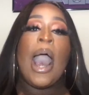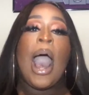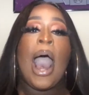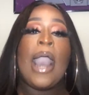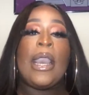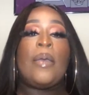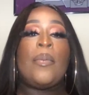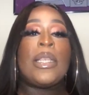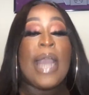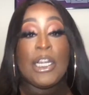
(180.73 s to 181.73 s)
I
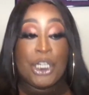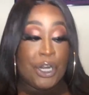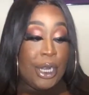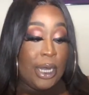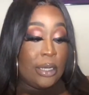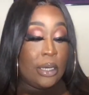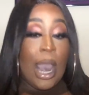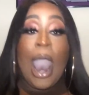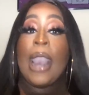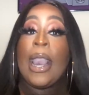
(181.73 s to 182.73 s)
am Nigerian.
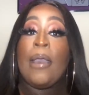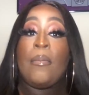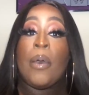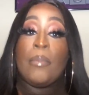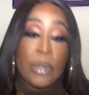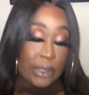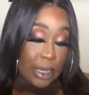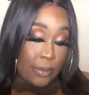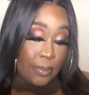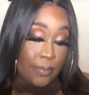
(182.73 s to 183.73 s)
I am
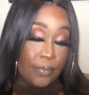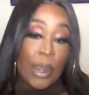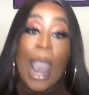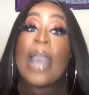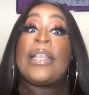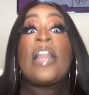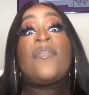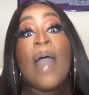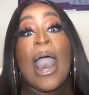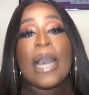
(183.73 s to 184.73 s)
Muslim. I
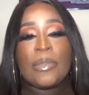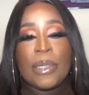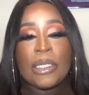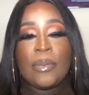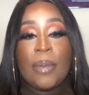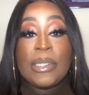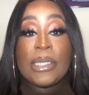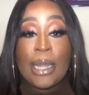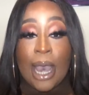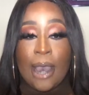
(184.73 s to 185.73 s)
identify as Muslim, let me
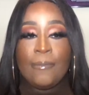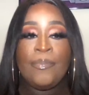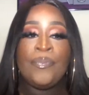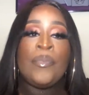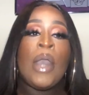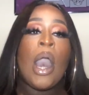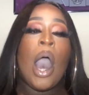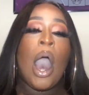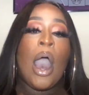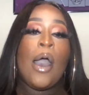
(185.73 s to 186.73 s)
say that.
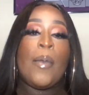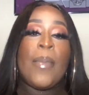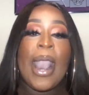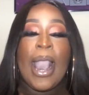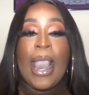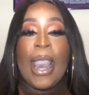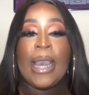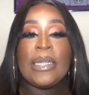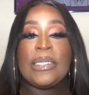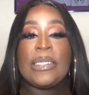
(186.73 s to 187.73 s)

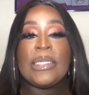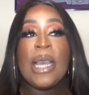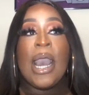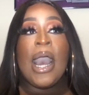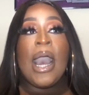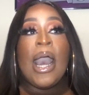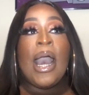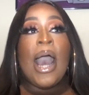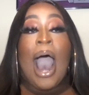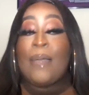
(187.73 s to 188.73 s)
And
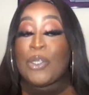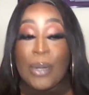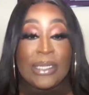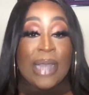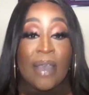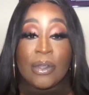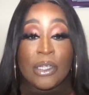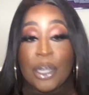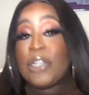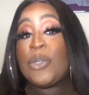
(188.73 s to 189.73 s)
I'm
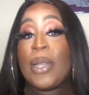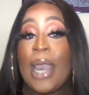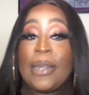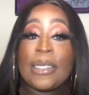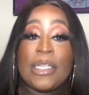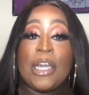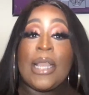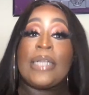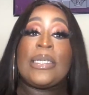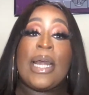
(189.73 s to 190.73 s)
27, turning 28 this year,
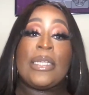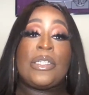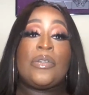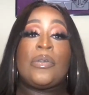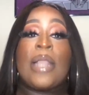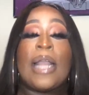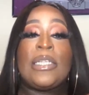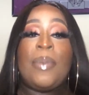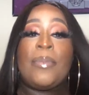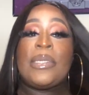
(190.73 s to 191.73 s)
1992.
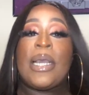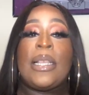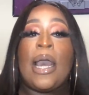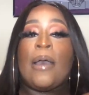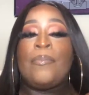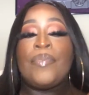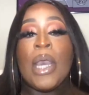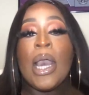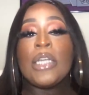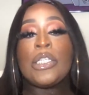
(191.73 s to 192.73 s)
90s baby, stand up.
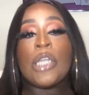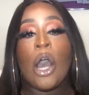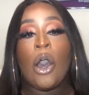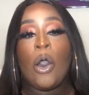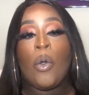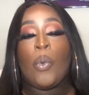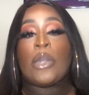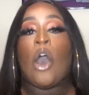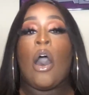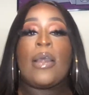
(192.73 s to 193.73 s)
So
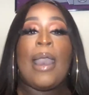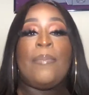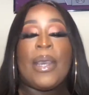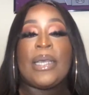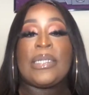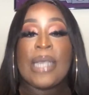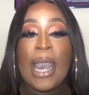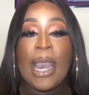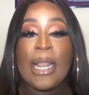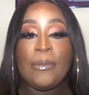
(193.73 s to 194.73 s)
with all that being
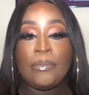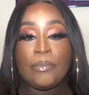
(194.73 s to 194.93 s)
said,